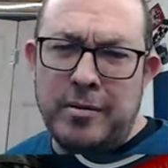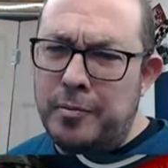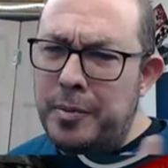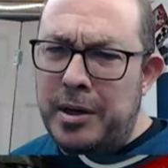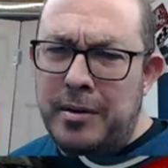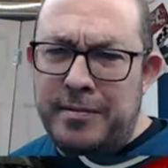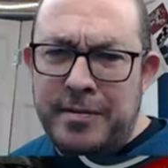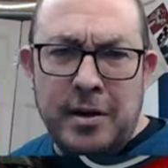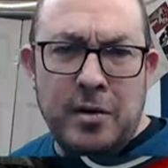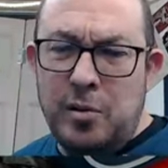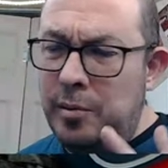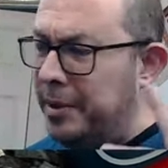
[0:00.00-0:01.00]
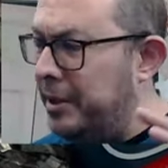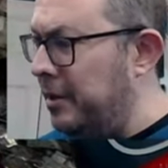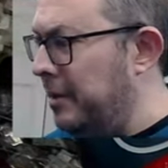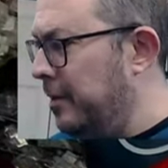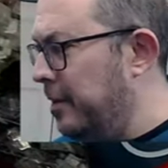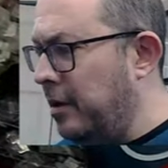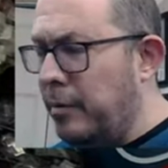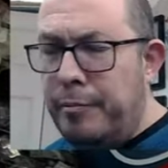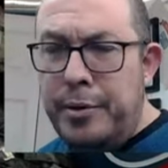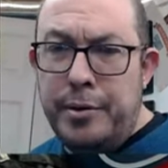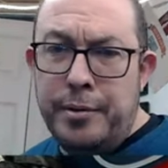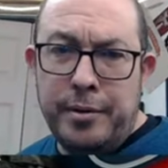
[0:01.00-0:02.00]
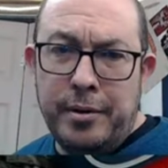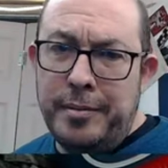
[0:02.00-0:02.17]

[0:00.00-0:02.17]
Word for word: be it a phone, be it a computer,